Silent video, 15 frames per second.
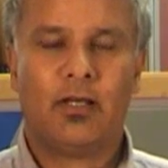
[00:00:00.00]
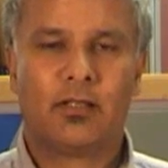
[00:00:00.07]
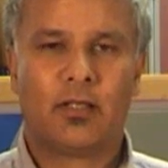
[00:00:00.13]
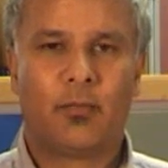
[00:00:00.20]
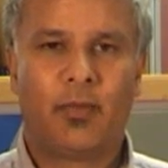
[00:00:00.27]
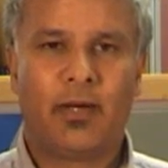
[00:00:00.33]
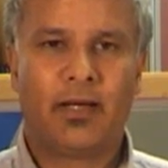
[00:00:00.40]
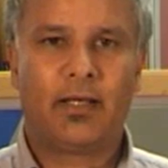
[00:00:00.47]

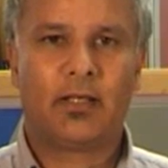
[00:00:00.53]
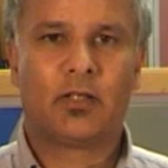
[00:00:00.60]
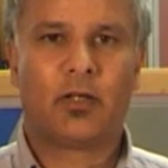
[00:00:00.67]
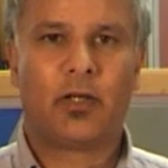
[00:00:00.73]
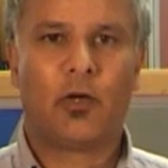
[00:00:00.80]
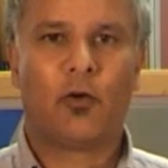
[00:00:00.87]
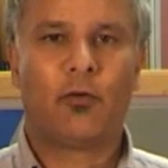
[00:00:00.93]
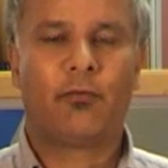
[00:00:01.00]
So the bank is
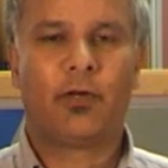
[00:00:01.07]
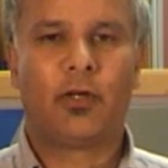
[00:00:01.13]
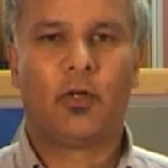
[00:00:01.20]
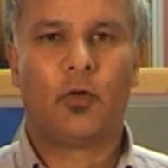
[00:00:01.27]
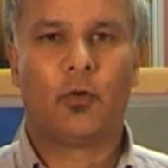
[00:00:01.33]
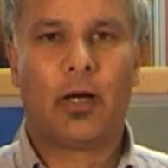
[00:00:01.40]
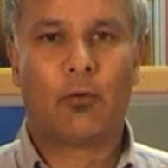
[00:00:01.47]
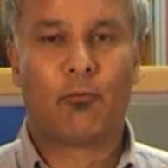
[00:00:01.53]
only offering
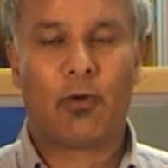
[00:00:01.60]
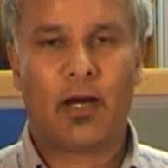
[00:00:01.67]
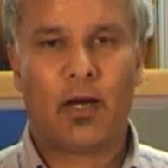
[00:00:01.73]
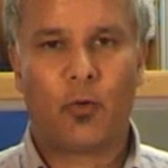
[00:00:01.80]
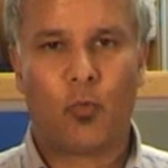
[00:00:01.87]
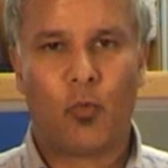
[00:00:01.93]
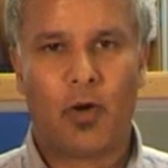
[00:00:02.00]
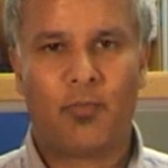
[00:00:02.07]
you
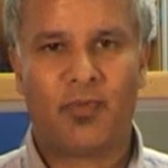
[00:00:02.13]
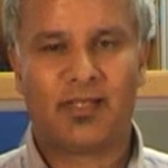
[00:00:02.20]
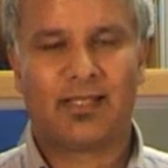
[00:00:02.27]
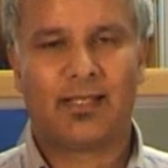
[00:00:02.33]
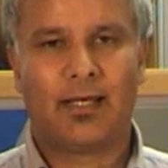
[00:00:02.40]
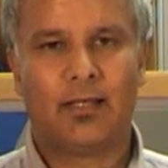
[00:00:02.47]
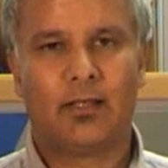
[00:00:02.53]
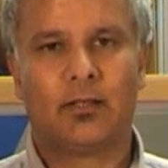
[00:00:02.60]
around
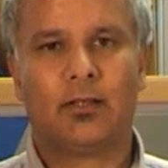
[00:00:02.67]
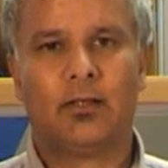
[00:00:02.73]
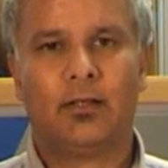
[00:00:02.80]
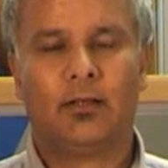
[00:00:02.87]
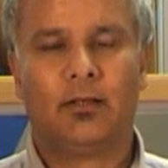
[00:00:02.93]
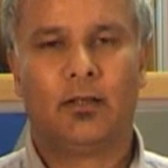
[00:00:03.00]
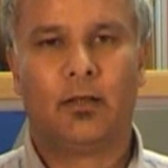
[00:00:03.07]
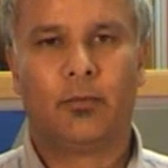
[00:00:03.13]
1%
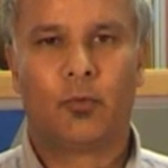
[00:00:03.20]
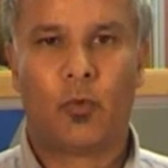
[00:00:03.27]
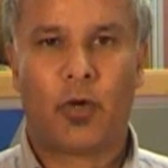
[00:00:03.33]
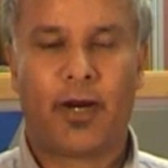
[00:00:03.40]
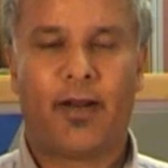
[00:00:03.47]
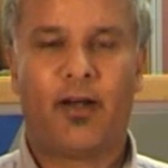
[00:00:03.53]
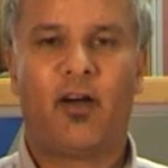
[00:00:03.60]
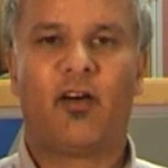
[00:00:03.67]
to
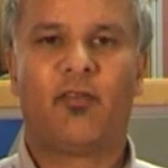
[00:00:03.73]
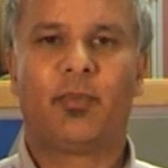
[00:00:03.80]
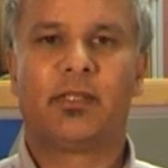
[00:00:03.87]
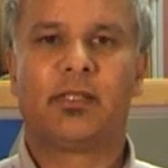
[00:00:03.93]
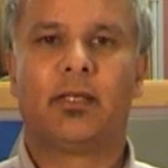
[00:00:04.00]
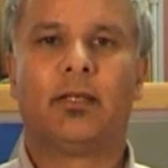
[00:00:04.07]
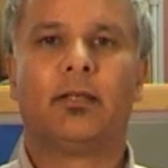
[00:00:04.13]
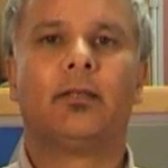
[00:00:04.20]

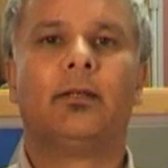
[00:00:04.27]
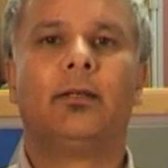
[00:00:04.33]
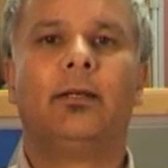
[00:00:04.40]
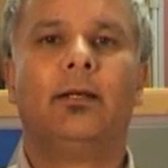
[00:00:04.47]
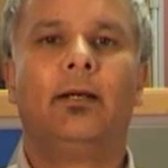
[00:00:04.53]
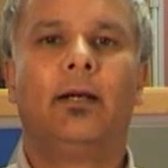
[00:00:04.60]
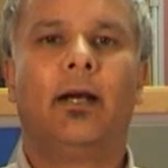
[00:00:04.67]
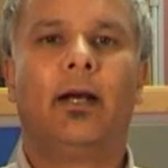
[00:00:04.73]
1.5%,
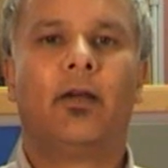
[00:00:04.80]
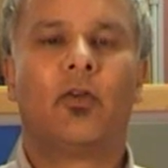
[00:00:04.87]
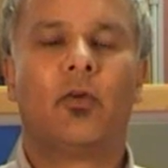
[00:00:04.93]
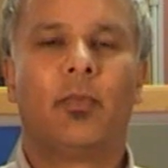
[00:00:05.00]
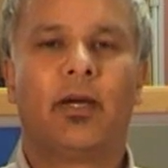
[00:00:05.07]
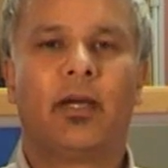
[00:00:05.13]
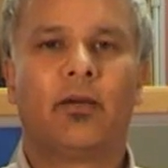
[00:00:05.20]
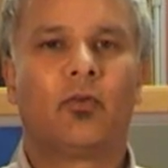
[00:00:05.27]
and
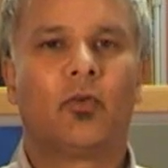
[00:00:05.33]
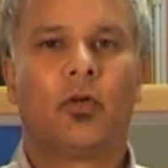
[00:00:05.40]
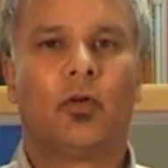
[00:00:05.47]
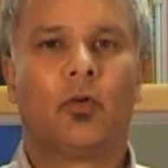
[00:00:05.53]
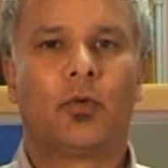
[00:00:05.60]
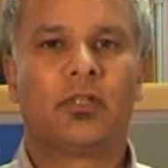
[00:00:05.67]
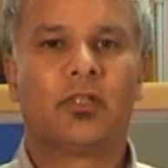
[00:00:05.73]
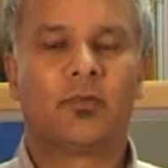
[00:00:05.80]
you may have to
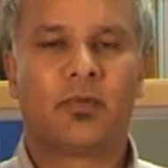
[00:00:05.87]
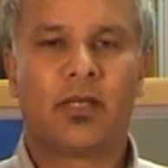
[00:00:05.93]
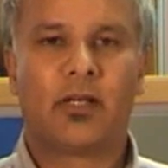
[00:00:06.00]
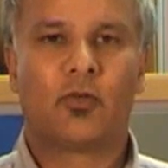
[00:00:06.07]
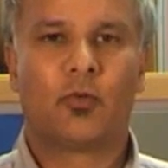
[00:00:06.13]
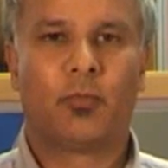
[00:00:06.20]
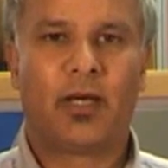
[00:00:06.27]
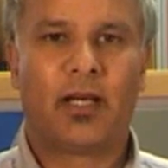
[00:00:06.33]
hold a
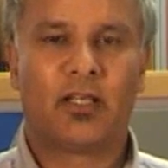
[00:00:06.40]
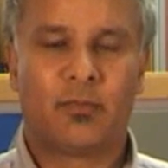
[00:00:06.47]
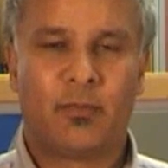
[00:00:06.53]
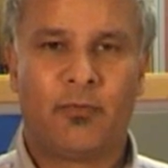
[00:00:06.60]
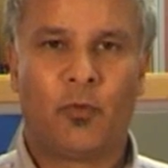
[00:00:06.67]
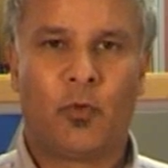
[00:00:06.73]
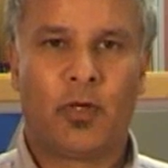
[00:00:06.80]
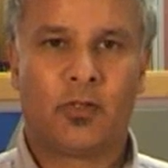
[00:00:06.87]
substantial balance
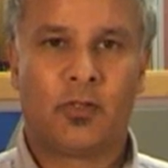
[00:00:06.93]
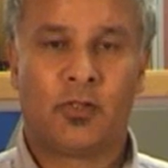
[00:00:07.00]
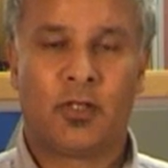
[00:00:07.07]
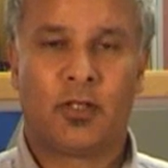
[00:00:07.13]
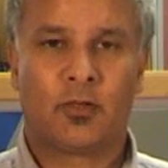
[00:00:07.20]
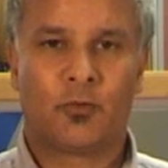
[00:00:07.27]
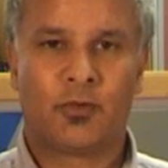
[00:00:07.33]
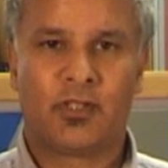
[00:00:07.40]
before you actually
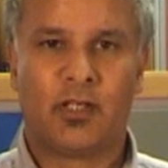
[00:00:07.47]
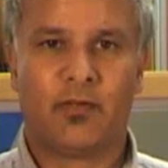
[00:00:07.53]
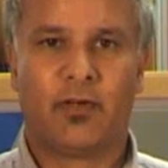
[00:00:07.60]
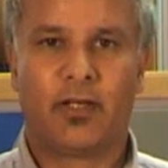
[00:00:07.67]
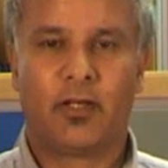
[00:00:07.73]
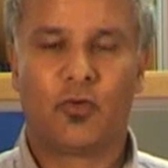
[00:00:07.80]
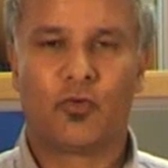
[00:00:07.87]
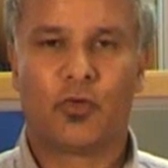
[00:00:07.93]
start to receive
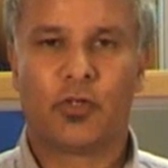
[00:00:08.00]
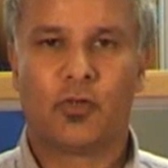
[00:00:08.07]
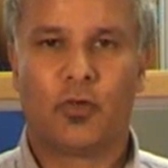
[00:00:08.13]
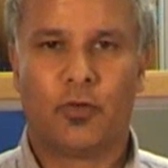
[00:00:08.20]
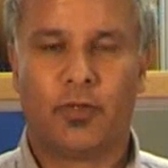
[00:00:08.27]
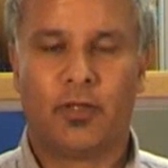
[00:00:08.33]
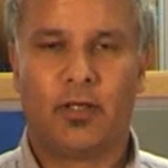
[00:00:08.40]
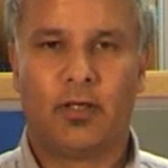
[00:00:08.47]
any interest
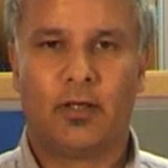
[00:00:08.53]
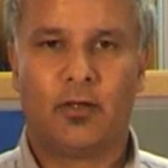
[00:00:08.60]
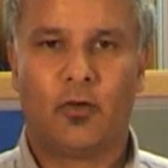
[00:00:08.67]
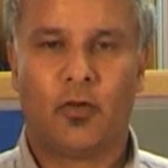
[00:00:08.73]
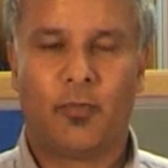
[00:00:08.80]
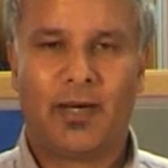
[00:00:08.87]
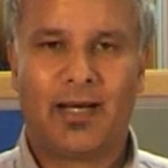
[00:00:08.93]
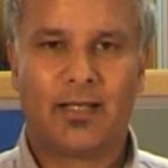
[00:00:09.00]
on the
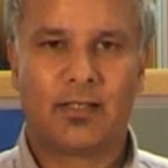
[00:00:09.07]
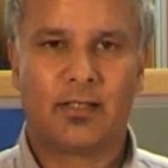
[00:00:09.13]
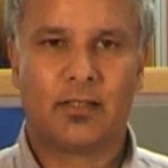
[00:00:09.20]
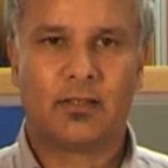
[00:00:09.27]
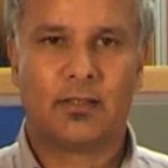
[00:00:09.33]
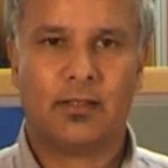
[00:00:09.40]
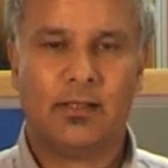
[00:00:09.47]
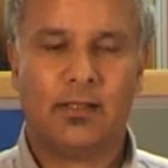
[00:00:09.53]

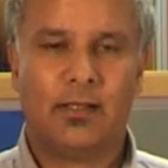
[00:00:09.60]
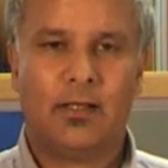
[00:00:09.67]
balances.